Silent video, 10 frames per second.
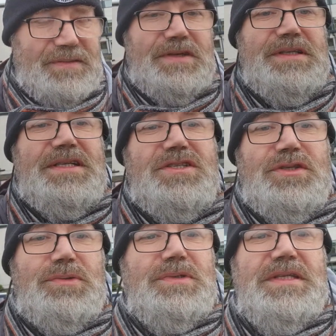ever needs
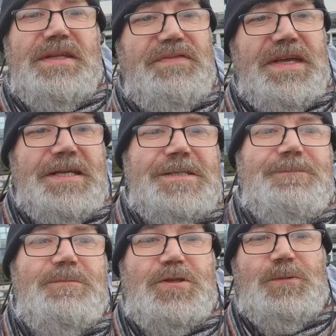to go to the vets.
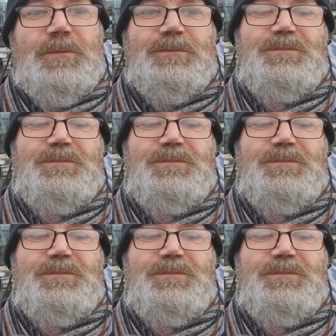So